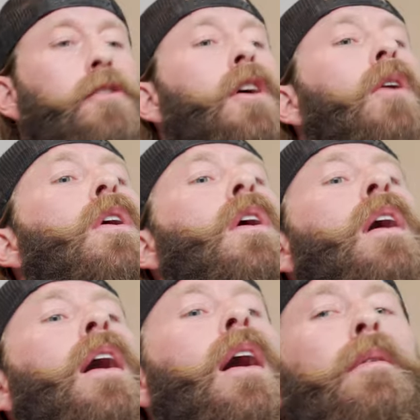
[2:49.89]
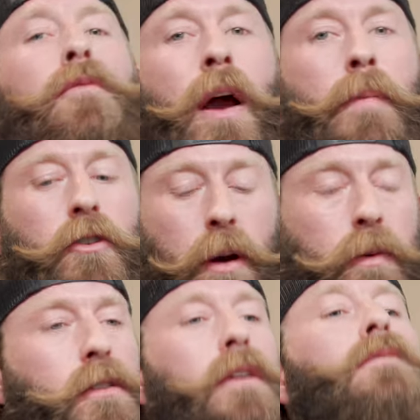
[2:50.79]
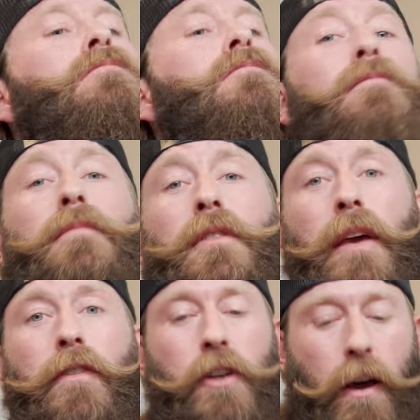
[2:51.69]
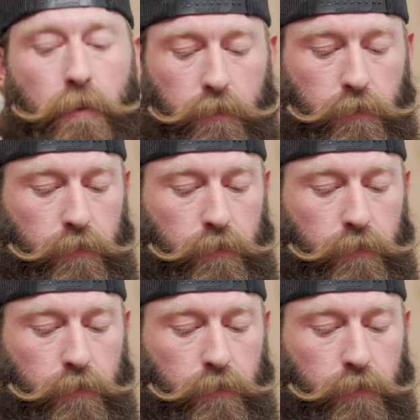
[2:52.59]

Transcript: So uh, grab your trimmers and let's give it a shot.